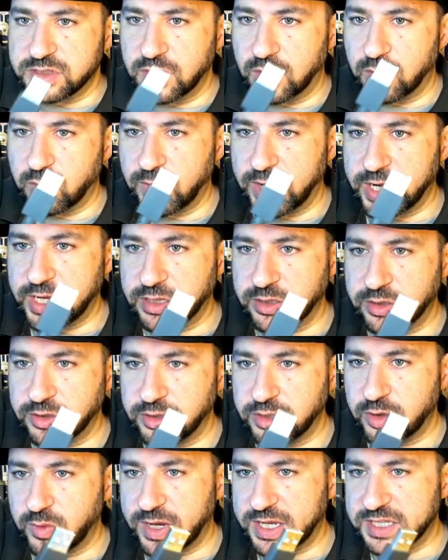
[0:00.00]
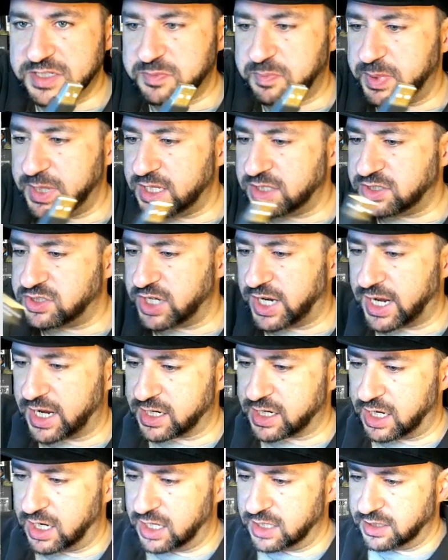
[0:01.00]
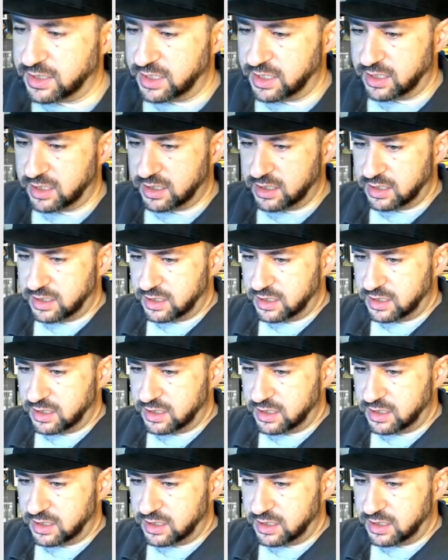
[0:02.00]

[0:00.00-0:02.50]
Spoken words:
regular USB jack on there.